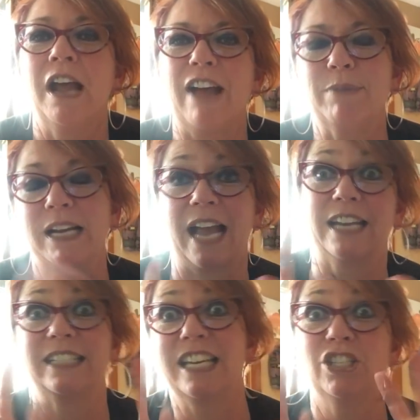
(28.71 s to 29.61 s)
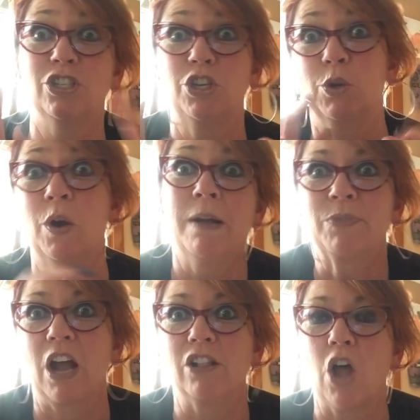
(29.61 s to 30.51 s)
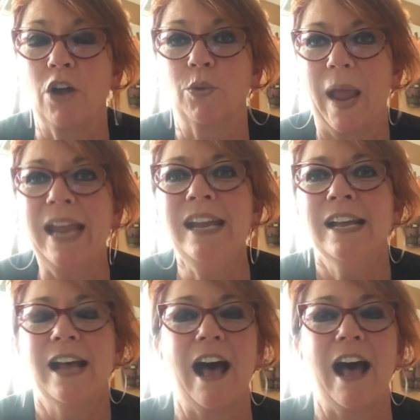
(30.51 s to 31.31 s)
I've been kind of teasing you along the way.